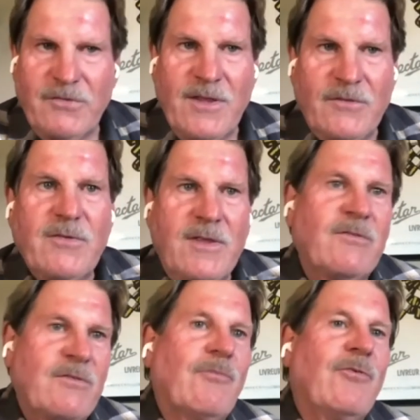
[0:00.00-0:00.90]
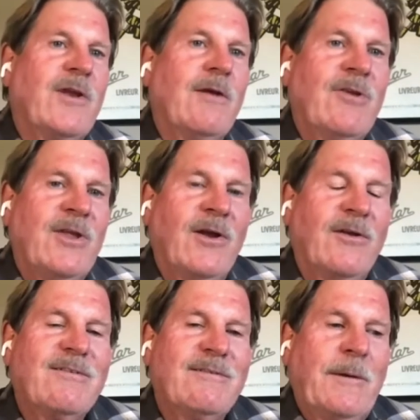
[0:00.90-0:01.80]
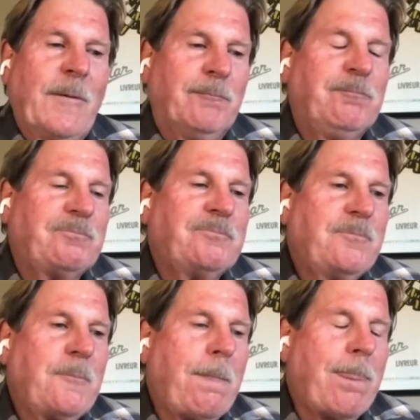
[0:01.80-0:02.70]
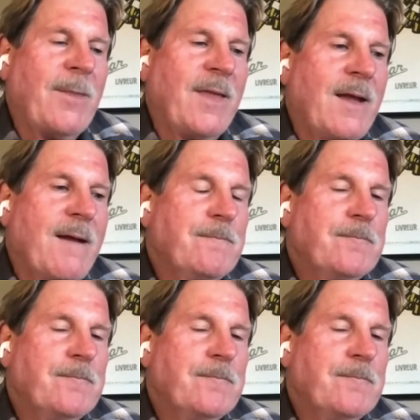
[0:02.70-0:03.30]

it's different every year. So. Yeah.